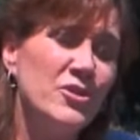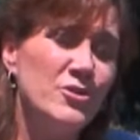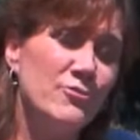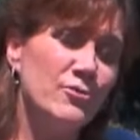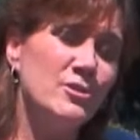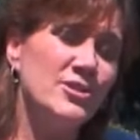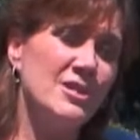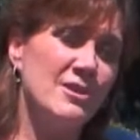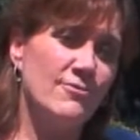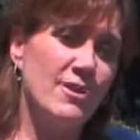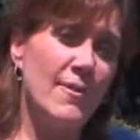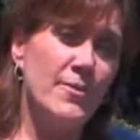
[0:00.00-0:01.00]
University
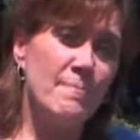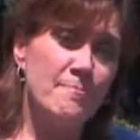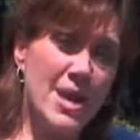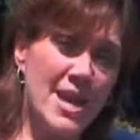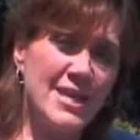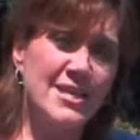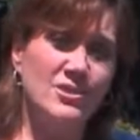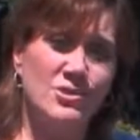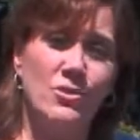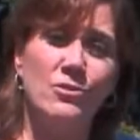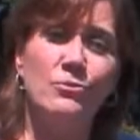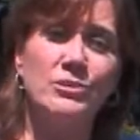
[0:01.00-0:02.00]
found that baking
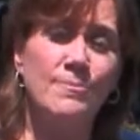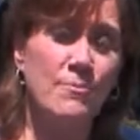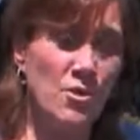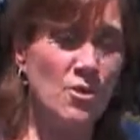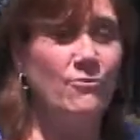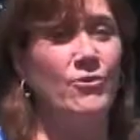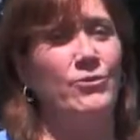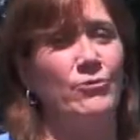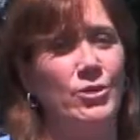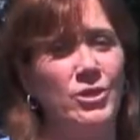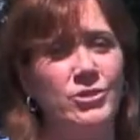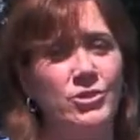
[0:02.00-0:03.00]
soda was perfect for
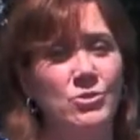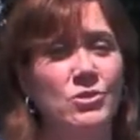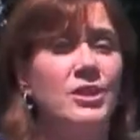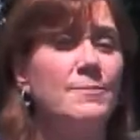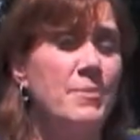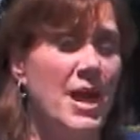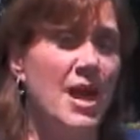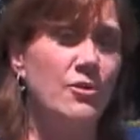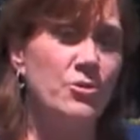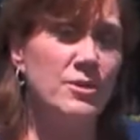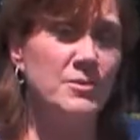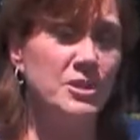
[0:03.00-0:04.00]
controlling
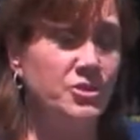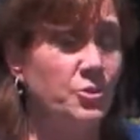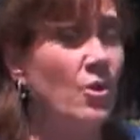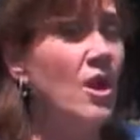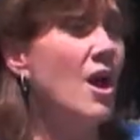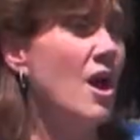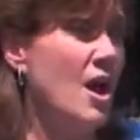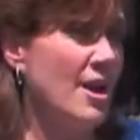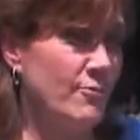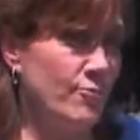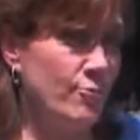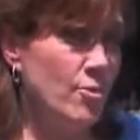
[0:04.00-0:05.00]
powdery mildew on
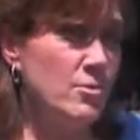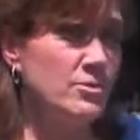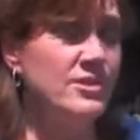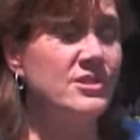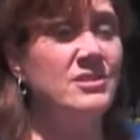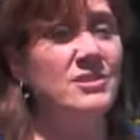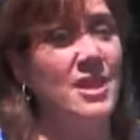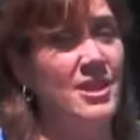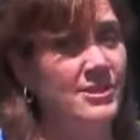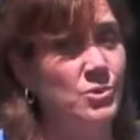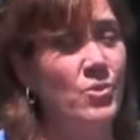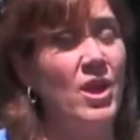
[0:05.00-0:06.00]
roses and
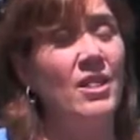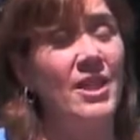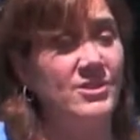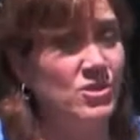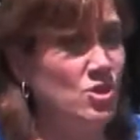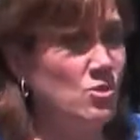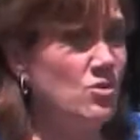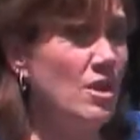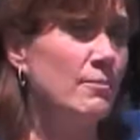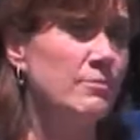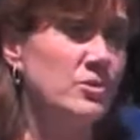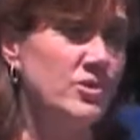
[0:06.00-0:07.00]
as well as
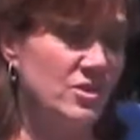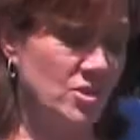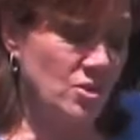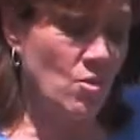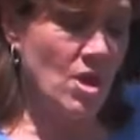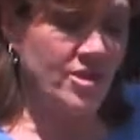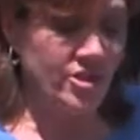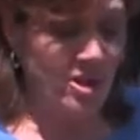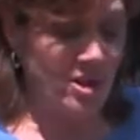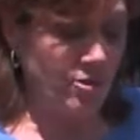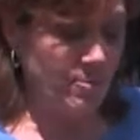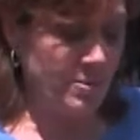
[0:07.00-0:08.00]
cucumbers and squash and
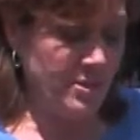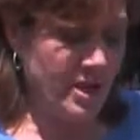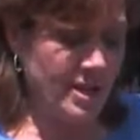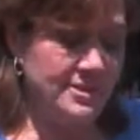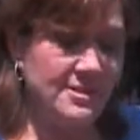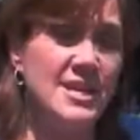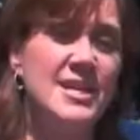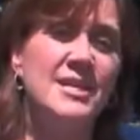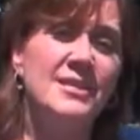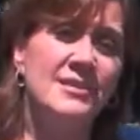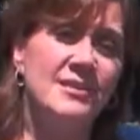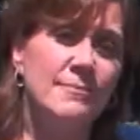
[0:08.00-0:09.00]
other plants.
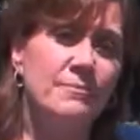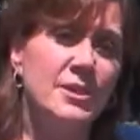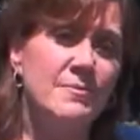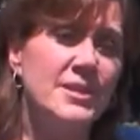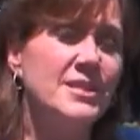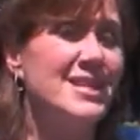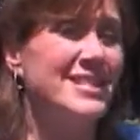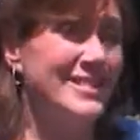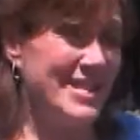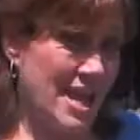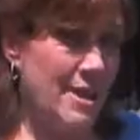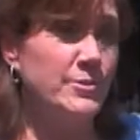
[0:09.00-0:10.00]
Simply mix a
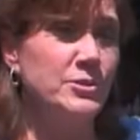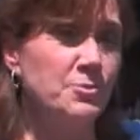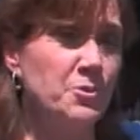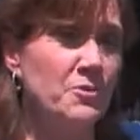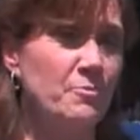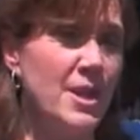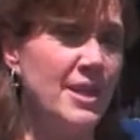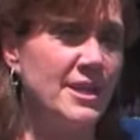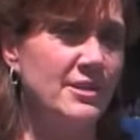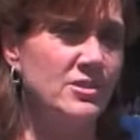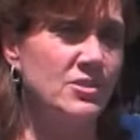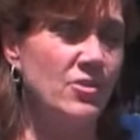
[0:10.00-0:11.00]
tablespoon of
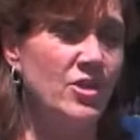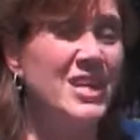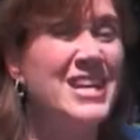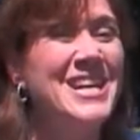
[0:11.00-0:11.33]
baking soda,